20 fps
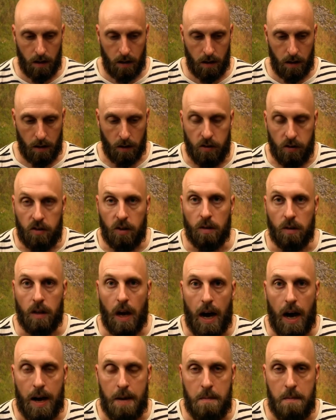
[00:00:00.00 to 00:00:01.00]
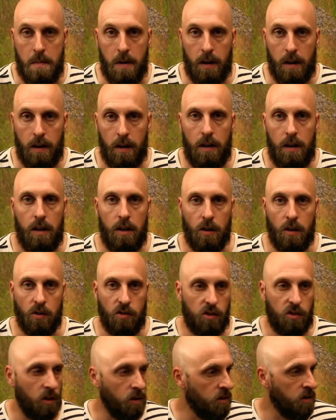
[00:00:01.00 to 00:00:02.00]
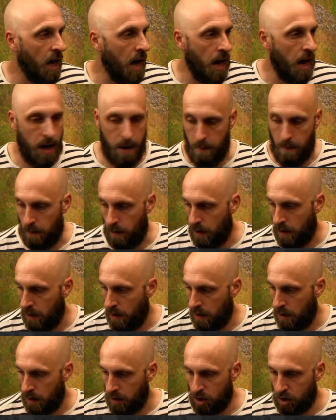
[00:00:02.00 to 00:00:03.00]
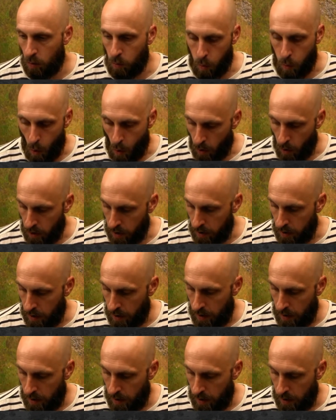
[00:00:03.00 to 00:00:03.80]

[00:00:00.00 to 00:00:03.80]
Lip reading: There's still time. There's still time to warn